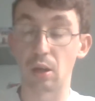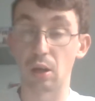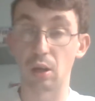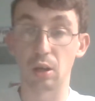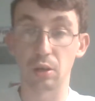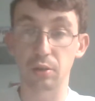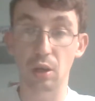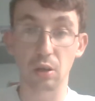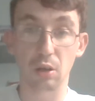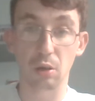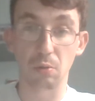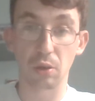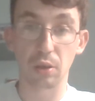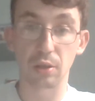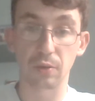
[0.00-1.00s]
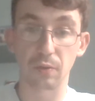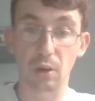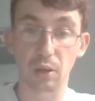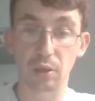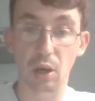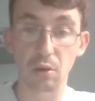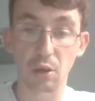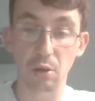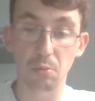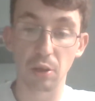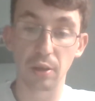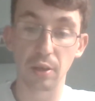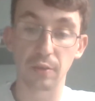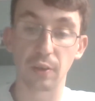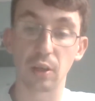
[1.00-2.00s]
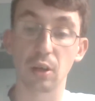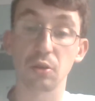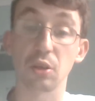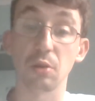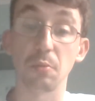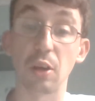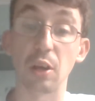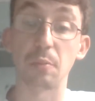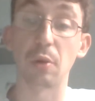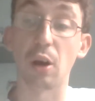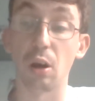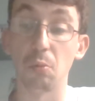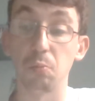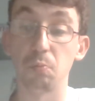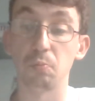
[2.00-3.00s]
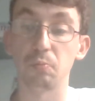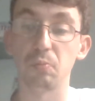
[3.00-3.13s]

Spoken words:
I don't know when this video is going to be, but